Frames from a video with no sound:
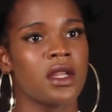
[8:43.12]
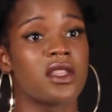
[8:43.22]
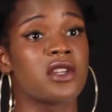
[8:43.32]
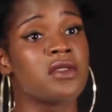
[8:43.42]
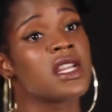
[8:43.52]

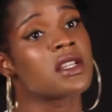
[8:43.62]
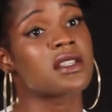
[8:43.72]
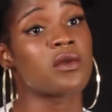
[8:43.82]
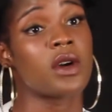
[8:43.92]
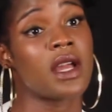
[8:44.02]
the
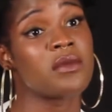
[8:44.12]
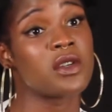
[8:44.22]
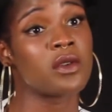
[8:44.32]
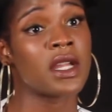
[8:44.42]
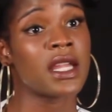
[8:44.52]
uniqueness in what I'm
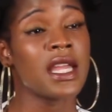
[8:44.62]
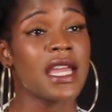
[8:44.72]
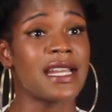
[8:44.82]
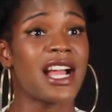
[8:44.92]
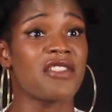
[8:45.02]
doing
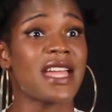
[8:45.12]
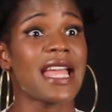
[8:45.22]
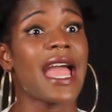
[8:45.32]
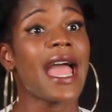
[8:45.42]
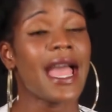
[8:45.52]
and how that
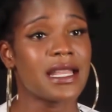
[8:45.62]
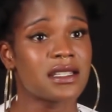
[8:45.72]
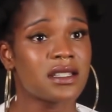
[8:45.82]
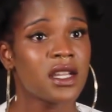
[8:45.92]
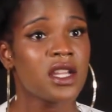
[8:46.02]

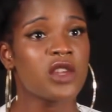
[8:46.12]
adds.